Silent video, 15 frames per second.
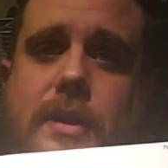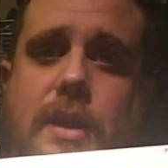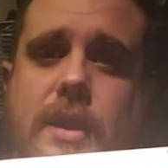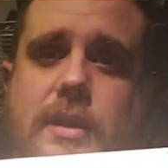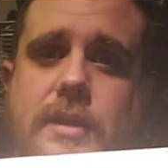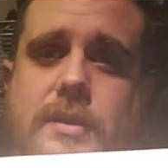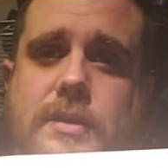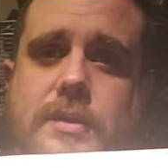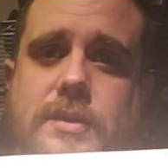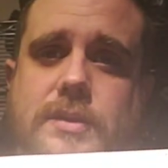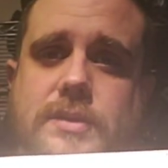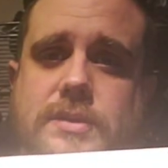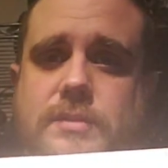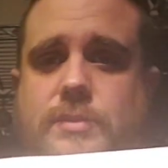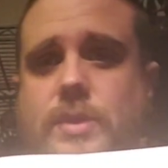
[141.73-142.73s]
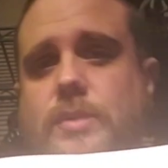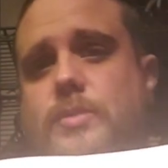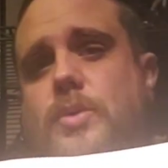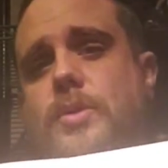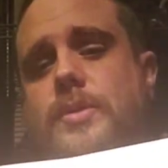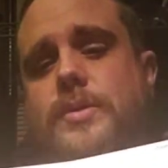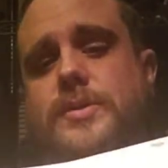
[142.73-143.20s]
Okay, some
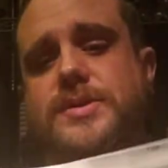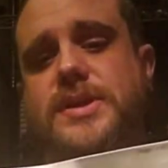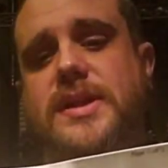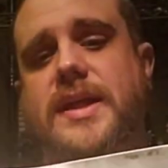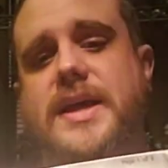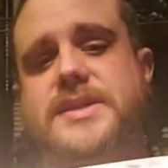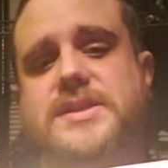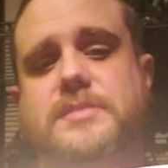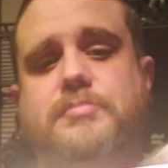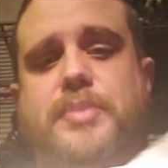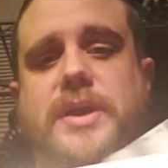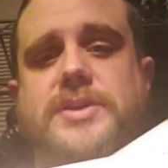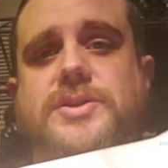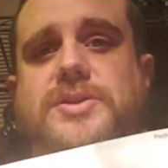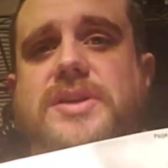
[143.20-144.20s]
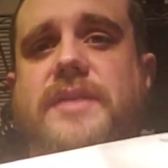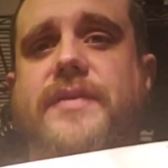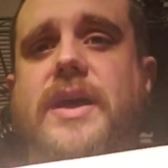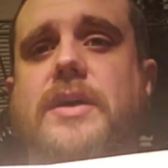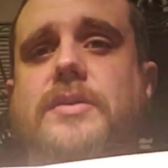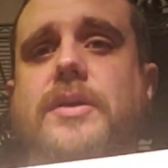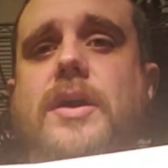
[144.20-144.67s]
more of those classic pictures. I've
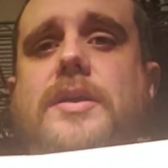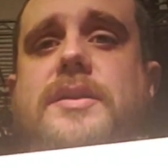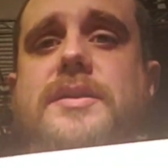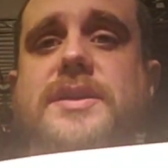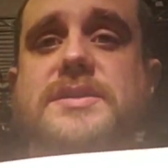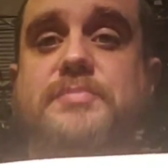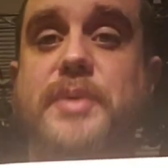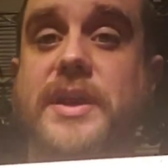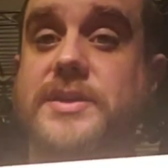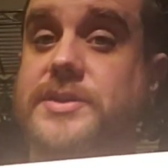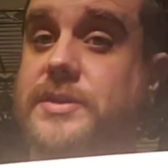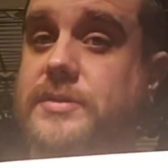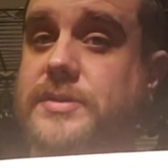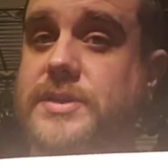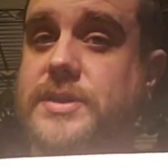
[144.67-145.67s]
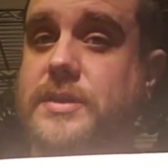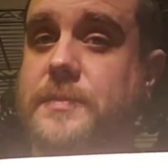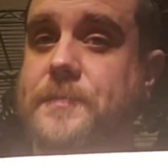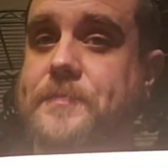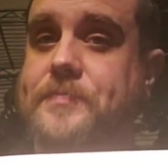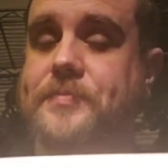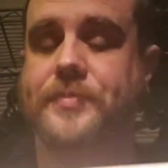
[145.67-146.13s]
held on to these pictures
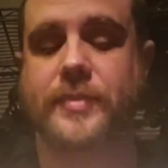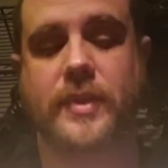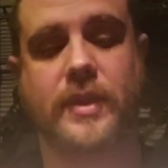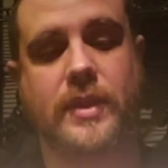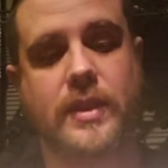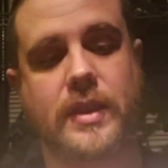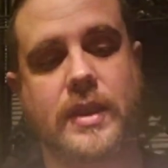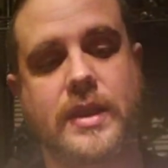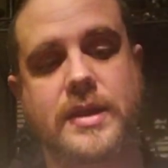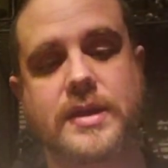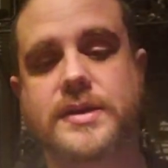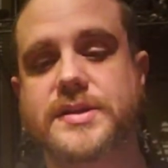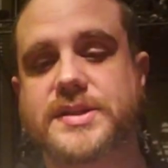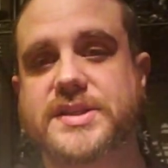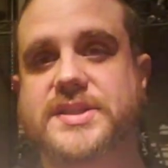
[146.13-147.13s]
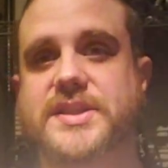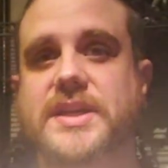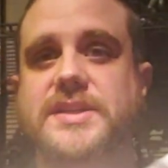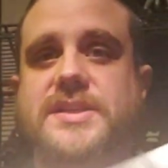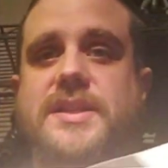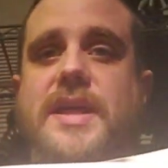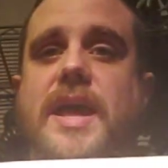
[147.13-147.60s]

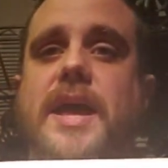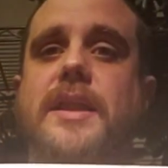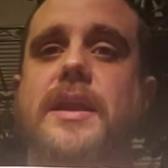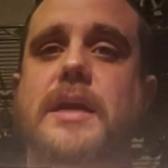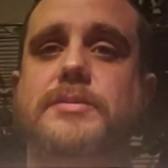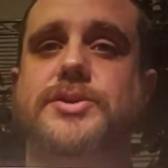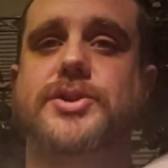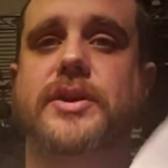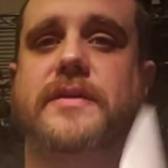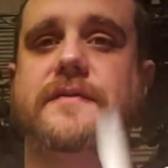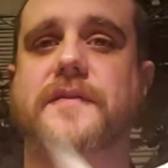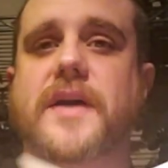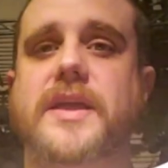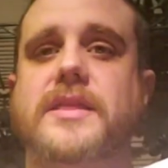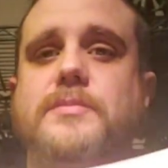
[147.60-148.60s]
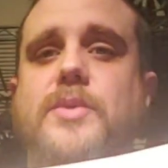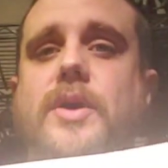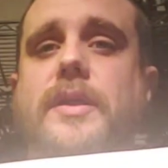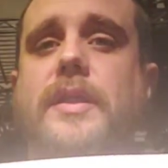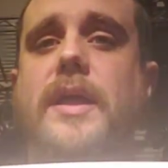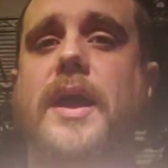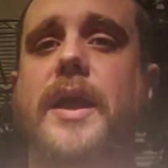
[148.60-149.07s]
since then. I'm sure you can find them
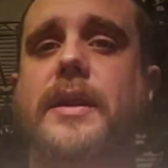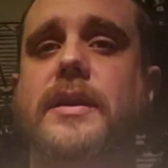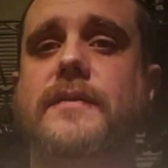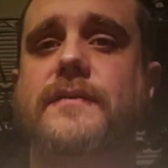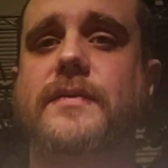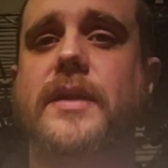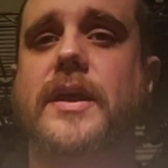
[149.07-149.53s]
online. If